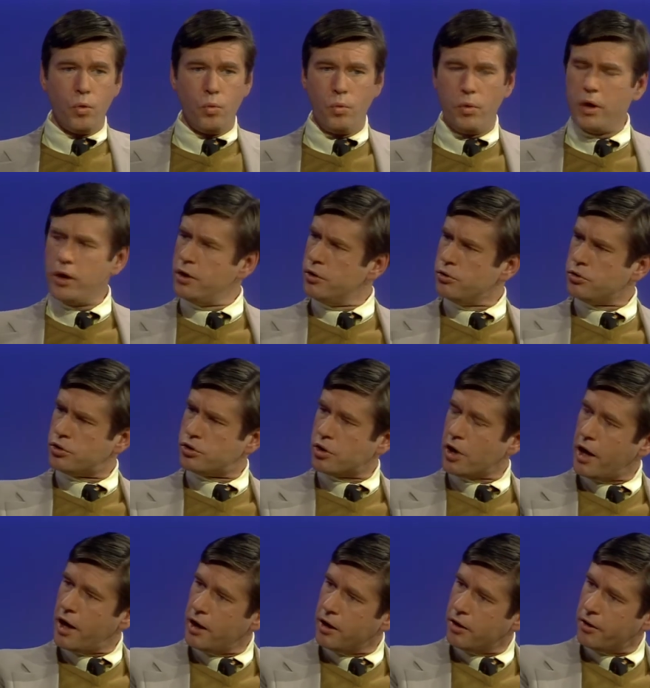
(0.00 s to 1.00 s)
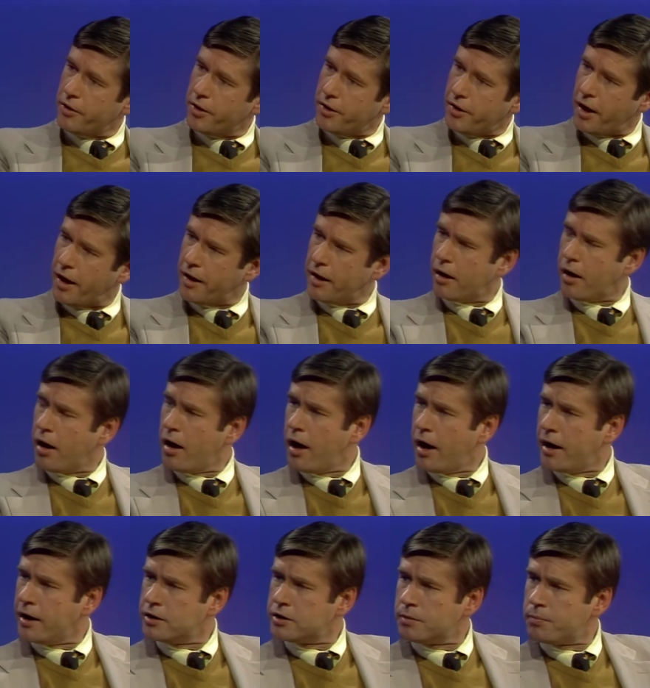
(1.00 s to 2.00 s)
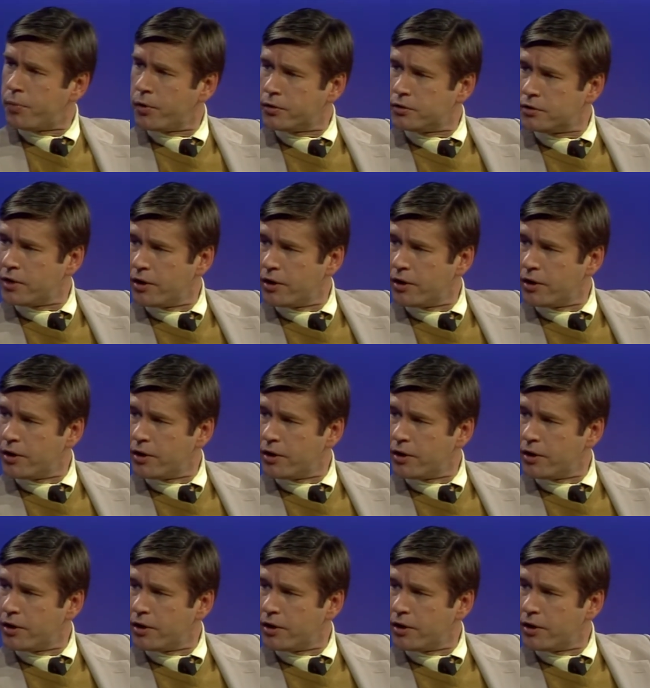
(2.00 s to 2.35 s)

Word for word: Will you sign on the dotted line to put